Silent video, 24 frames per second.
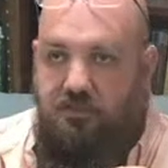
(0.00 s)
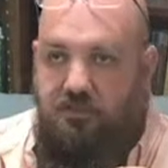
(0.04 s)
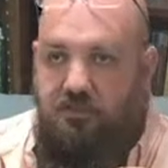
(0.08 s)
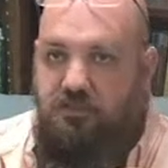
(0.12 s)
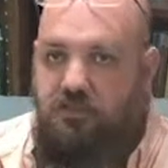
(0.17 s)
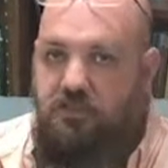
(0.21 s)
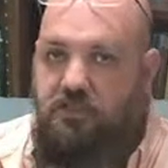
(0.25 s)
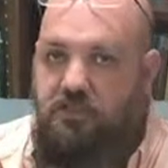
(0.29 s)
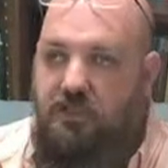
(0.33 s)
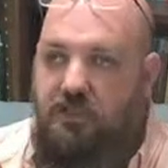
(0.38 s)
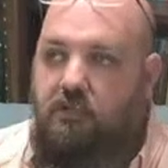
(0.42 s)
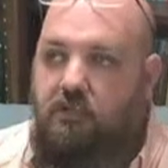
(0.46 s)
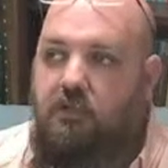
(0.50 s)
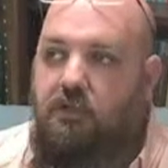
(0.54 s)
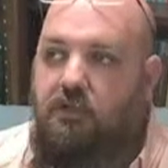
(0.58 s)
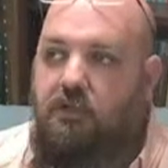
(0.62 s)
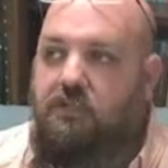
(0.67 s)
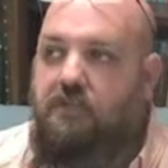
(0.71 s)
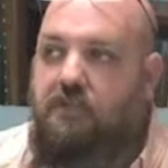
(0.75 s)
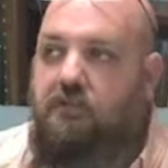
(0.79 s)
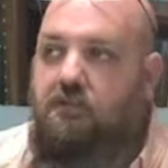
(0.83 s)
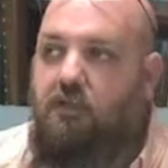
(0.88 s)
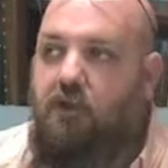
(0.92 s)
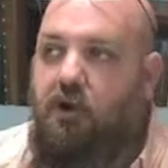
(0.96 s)
She
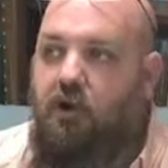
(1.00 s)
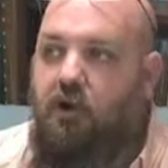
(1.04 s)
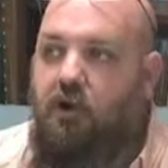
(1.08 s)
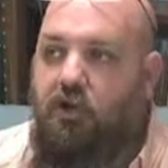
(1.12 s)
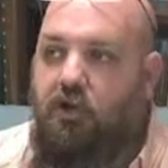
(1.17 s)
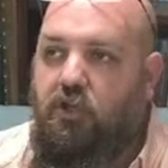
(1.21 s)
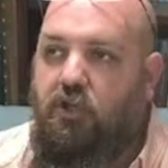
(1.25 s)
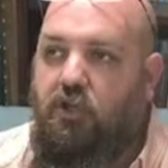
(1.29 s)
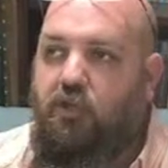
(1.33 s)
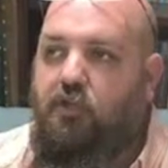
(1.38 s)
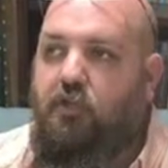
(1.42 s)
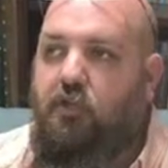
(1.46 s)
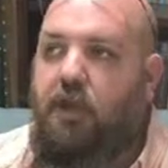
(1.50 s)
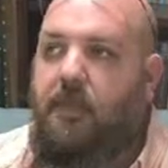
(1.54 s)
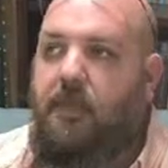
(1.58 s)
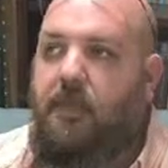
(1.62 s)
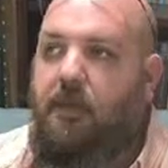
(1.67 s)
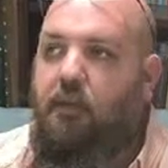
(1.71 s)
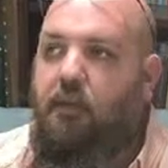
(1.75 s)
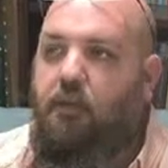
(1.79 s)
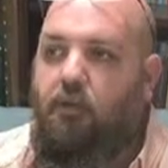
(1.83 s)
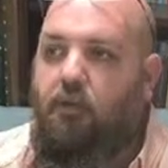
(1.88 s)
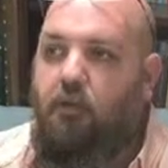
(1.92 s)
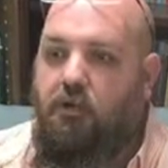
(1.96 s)
wants to hurt you
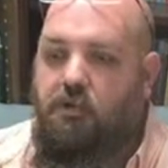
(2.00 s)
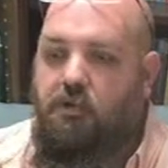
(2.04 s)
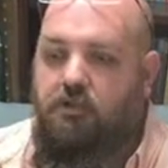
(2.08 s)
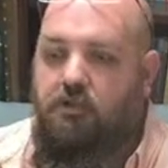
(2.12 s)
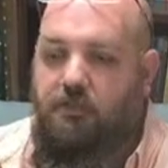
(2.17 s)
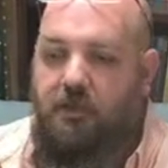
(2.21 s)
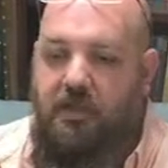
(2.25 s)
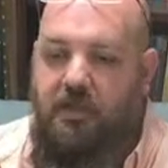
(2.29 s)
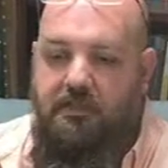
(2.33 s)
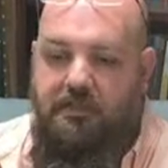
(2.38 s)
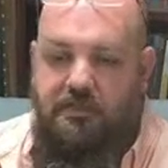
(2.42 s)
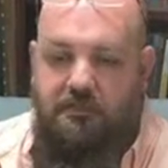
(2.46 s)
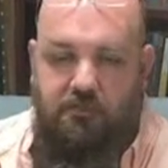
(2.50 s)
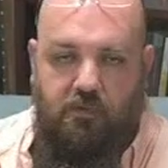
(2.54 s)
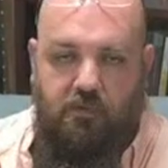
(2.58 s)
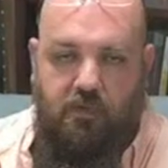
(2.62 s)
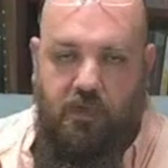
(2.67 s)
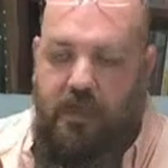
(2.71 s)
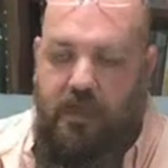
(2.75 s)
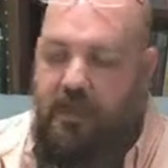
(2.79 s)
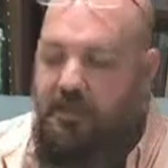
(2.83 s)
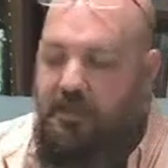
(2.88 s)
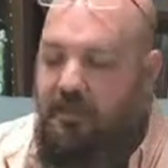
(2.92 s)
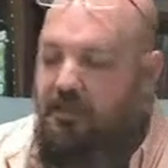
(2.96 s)
in the worst
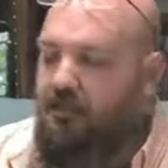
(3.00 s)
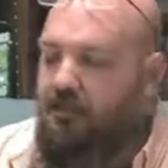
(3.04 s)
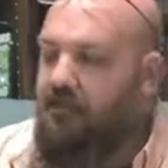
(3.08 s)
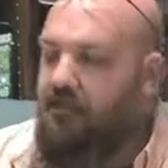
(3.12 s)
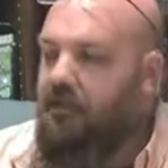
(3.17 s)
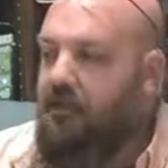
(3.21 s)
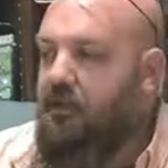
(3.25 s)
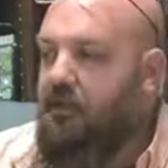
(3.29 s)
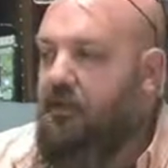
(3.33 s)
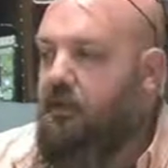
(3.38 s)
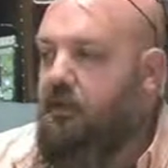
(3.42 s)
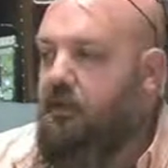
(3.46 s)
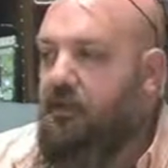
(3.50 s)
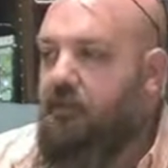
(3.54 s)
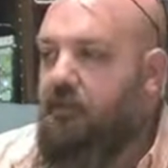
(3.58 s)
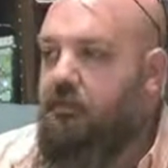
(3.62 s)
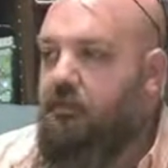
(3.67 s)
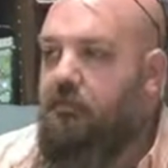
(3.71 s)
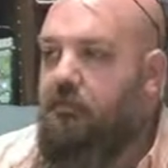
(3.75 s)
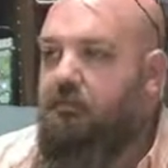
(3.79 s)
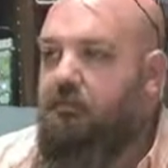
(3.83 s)
possible way. And,